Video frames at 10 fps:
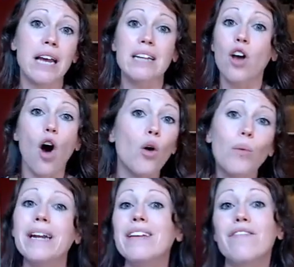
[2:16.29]
has
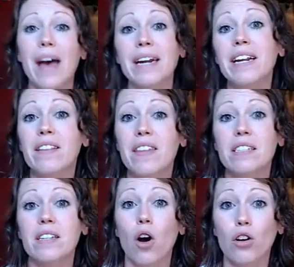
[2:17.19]
already vetted
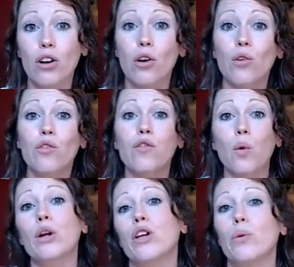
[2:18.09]
this article
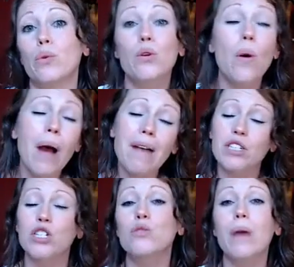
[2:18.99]
for you. You don't have
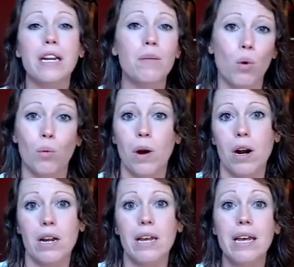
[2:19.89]
to do any more
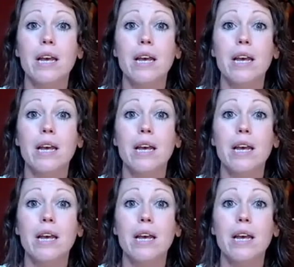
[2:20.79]
work.